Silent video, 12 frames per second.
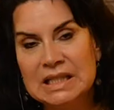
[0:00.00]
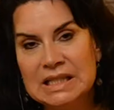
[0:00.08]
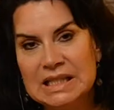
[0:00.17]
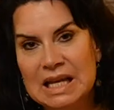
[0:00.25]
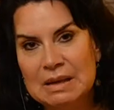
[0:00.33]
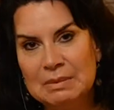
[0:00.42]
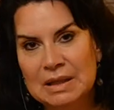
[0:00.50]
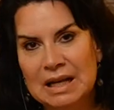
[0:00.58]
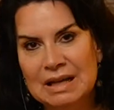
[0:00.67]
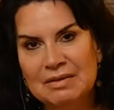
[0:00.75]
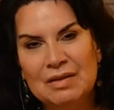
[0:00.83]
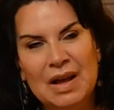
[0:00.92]
the same
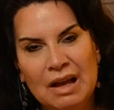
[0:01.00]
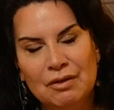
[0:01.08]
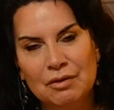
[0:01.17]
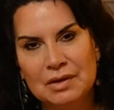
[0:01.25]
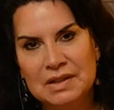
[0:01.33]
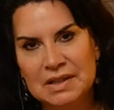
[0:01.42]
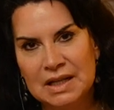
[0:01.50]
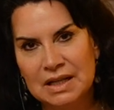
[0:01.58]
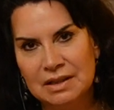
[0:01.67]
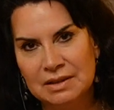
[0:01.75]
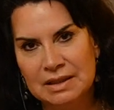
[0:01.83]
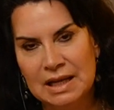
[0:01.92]
life every
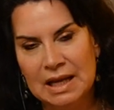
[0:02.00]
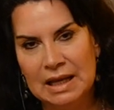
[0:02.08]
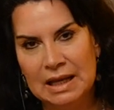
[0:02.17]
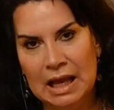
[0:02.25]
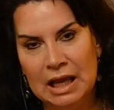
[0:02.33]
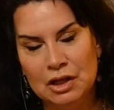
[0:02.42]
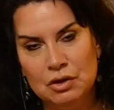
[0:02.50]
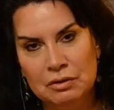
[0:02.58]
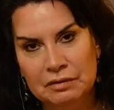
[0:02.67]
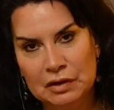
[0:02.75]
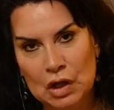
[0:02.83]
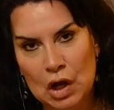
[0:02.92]
single day and
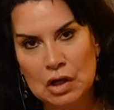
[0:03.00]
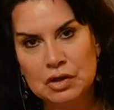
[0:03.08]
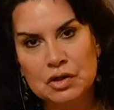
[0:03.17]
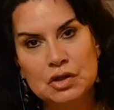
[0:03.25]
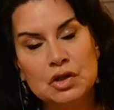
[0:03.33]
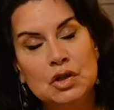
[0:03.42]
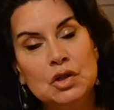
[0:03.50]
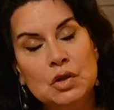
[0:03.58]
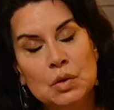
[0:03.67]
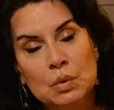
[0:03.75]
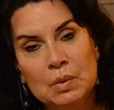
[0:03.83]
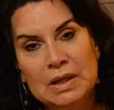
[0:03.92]
you've lost
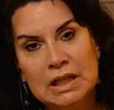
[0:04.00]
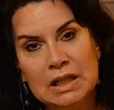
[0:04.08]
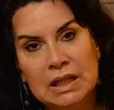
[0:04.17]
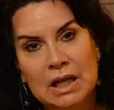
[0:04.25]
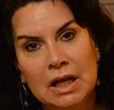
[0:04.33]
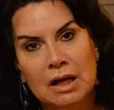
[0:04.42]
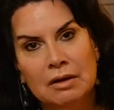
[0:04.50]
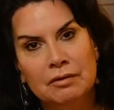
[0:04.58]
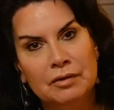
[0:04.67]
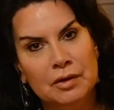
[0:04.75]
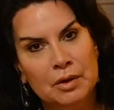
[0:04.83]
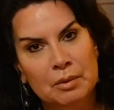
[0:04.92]
your will
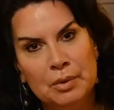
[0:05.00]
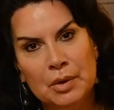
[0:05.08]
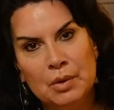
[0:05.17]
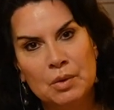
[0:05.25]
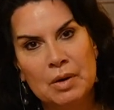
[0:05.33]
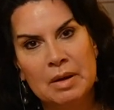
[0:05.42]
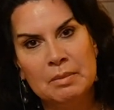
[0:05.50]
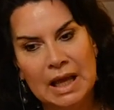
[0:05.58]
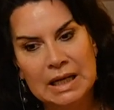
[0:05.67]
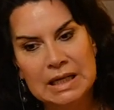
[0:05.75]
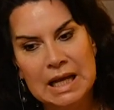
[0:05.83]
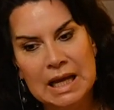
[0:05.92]
for a program.
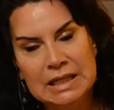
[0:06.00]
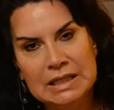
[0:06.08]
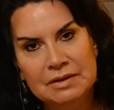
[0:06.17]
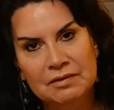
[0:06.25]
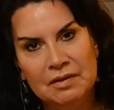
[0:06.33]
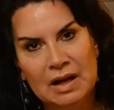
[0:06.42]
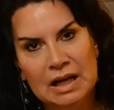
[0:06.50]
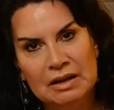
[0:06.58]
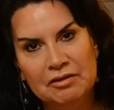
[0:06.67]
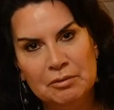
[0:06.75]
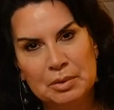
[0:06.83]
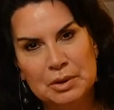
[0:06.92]
And
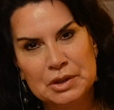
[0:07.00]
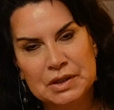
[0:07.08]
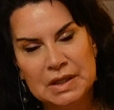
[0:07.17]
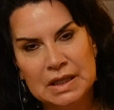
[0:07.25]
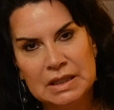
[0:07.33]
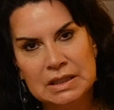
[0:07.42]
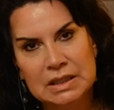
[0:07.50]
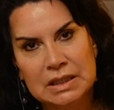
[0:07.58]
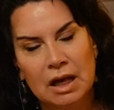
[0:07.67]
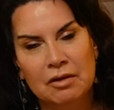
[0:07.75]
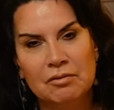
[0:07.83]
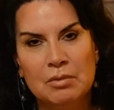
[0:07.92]
95%
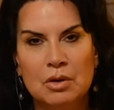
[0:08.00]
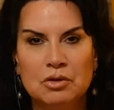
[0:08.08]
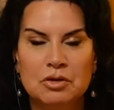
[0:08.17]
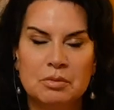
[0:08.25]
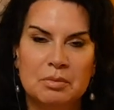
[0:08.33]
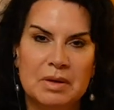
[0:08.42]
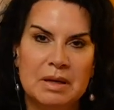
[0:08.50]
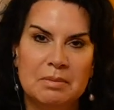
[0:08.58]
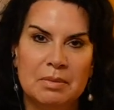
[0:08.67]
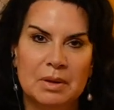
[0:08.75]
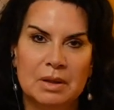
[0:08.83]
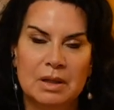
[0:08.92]
of most
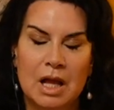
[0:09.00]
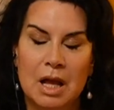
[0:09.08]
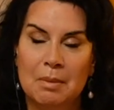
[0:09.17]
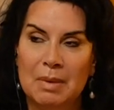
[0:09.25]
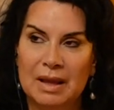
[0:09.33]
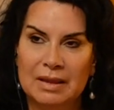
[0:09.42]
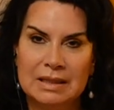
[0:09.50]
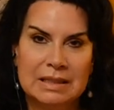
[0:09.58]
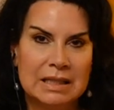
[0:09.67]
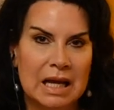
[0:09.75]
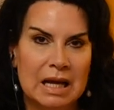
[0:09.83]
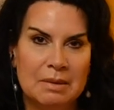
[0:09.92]
people, by the
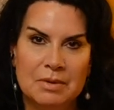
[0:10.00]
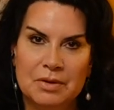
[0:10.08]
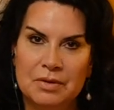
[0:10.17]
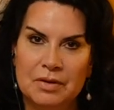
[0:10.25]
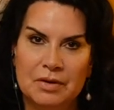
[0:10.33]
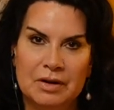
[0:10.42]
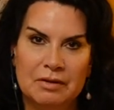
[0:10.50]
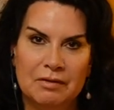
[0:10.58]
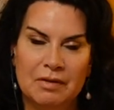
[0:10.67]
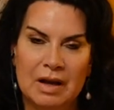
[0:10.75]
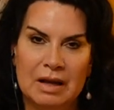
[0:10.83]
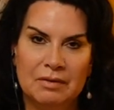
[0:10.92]
time they're
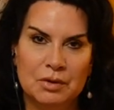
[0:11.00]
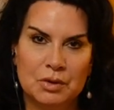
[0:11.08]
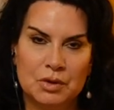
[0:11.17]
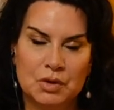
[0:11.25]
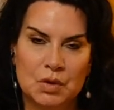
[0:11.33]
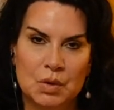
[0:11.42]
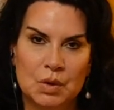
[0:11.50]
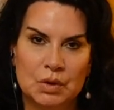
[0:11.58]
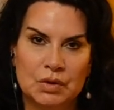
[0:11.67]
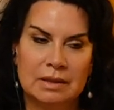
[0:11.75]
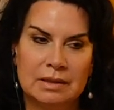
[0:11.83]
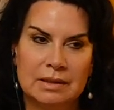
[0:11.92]
35 years
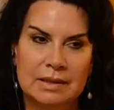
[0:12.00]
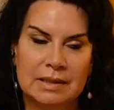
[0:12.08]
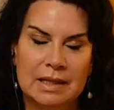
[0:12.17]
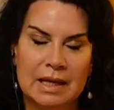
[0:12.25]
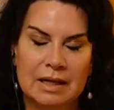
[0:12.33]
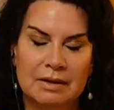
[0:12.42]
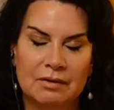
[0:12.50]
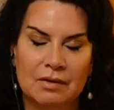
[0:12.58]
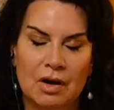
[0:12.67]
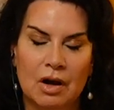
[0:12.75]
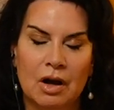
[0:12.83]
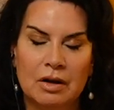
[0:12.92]
old, it's a set of
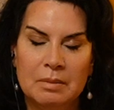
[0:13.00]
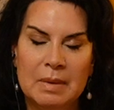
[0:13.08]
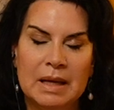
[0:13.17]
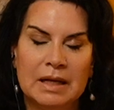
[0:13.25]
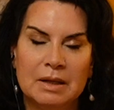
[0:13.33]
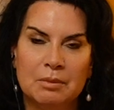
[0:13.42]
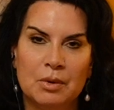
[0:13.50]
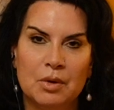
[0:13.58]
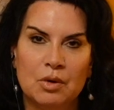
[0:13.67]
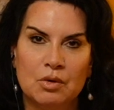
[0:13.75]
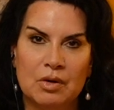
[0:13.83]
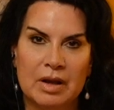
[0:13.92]
automatic
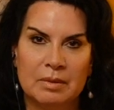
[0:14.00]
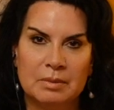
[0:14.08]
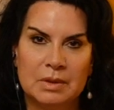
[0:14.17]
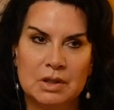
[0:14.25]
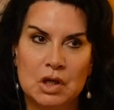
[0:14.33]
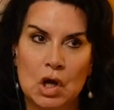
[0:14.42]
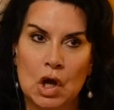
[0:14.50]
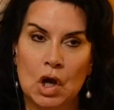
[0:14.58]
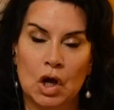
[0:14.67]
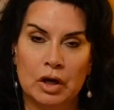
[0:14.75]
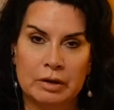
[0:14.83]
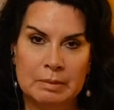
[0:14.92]
programs
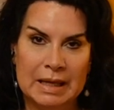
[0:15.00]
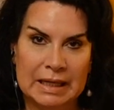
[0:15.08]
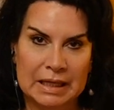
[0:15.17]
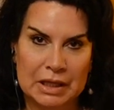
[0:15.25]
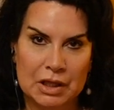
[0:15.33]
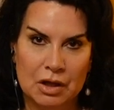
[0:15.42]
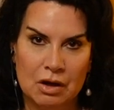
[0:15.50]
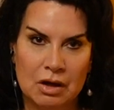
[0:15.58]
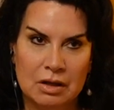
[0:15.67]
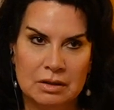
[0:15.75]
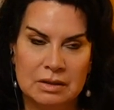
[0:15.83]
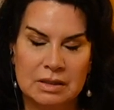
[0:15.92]
automatic
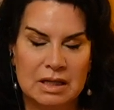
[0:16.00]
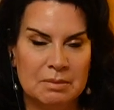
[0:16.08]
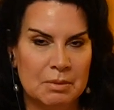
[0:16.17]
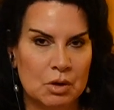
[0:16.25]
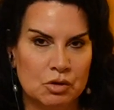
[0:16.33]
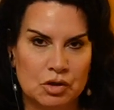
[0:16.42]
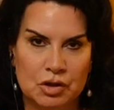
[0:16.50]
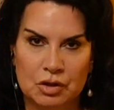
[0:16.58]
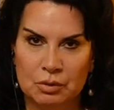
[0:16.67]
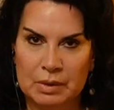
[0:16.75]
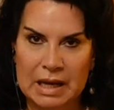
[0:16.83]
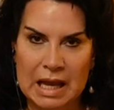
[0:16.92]
thoughts,
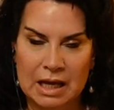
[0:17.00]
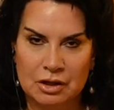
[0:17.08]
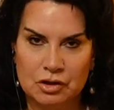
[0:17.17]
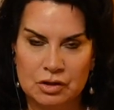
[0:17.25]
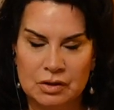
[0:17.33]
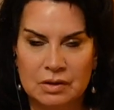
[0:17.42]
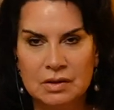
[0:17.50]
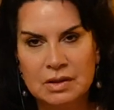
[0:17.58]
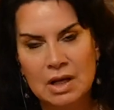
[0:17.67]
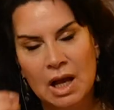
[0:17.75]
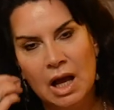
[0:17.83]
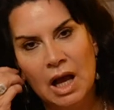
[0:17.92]
emotional reactions,
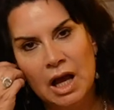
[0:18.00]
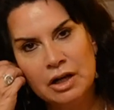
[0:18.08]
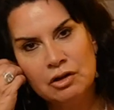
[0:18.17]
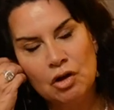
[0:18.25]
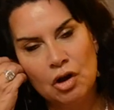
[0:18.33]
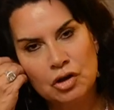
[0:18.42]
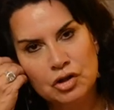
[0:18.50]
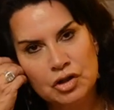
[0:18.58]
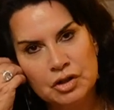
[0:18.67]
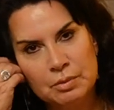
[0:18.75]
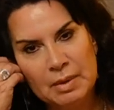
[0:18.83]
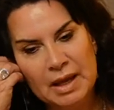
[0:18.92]

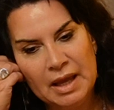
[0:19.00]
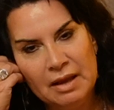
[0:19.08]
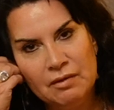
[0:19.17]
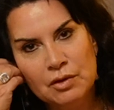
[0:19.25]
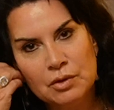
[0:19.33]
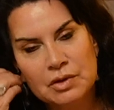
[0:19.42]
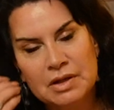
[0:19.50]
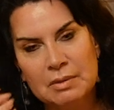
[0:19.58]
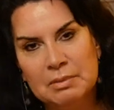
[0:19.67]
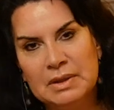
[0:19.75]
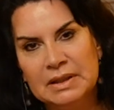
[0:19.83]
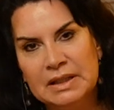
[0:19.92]
unconscious behaviors
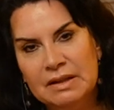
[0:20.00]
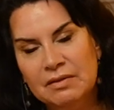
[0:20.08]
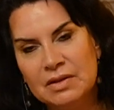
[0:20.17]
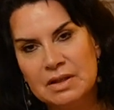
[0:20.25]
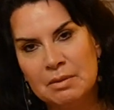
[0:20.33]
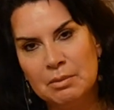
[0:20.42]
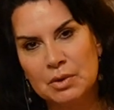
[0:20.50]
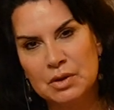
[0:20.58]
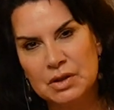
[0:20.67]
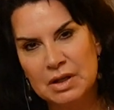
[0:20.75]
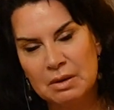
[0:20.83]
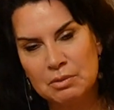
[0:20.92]
and beliefs and
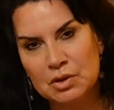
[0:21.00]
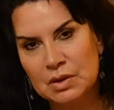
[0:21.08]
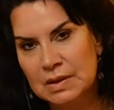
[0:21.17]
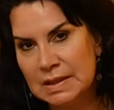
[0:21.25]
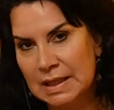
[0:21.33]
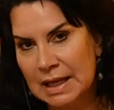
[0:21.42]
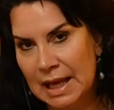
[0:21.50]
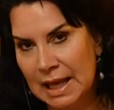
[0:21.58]
perceptions and